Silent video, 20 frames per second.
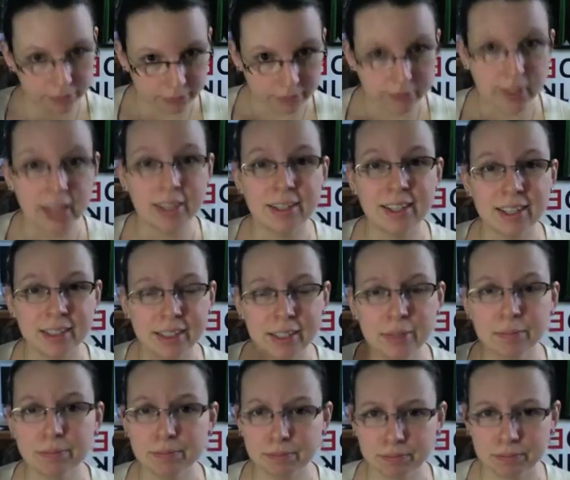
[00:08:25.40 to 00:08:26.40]

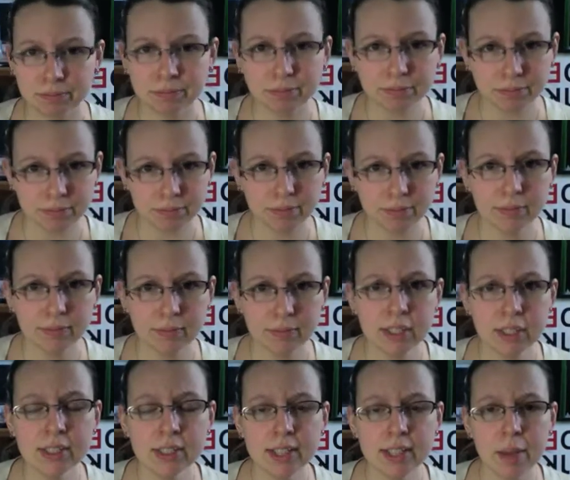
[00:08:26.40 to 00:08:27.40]
Technically,
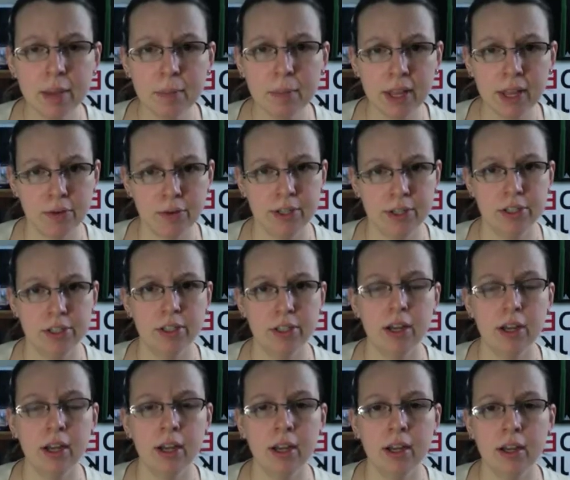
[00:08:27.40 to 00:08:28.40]
same language,
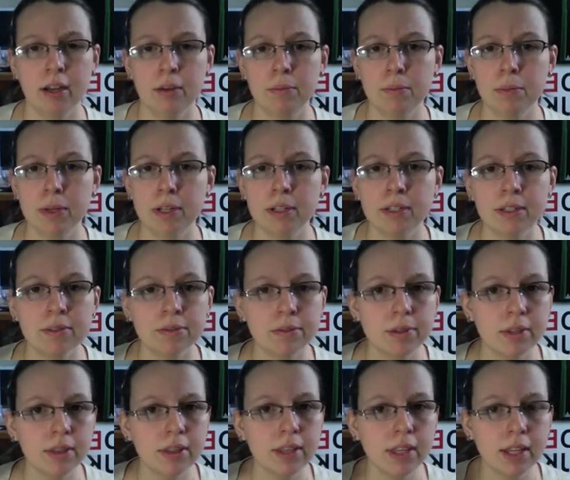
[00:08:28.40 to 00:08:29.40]
but
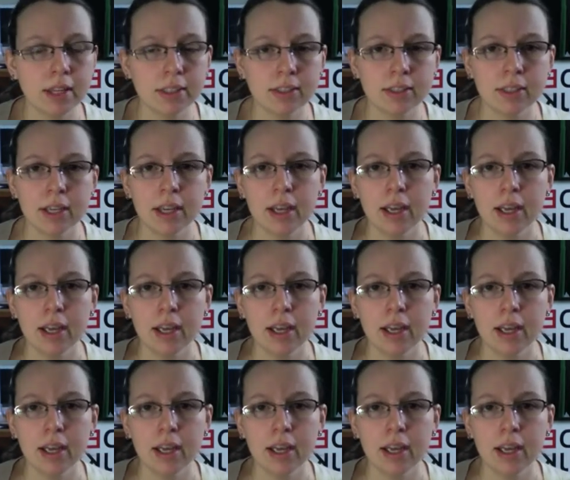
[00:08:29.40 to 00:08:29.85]
different things.